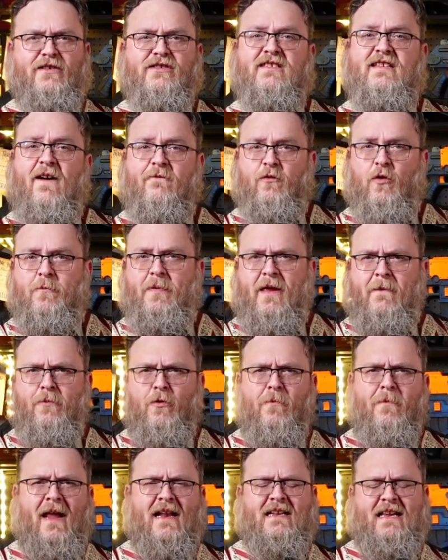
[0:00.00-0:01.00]
Several
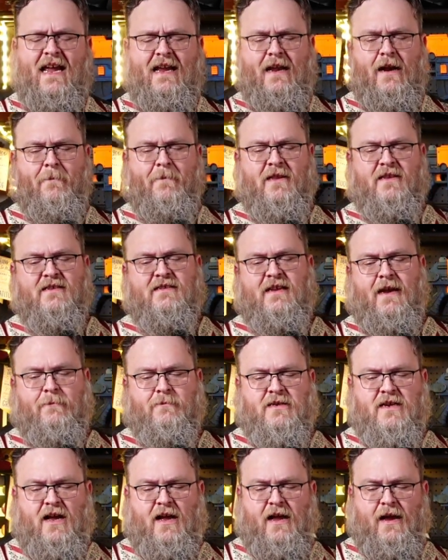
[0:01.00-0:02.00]
people may take it up at the same
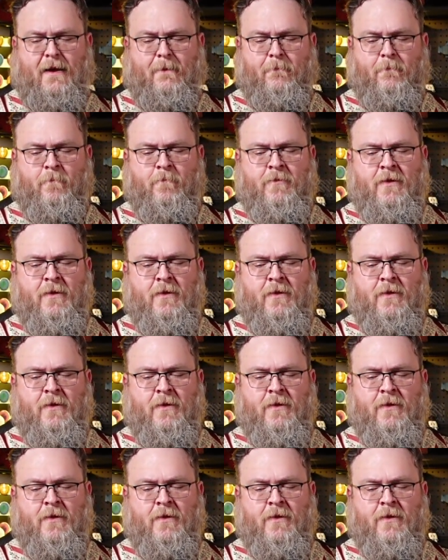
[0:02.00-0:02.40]
time,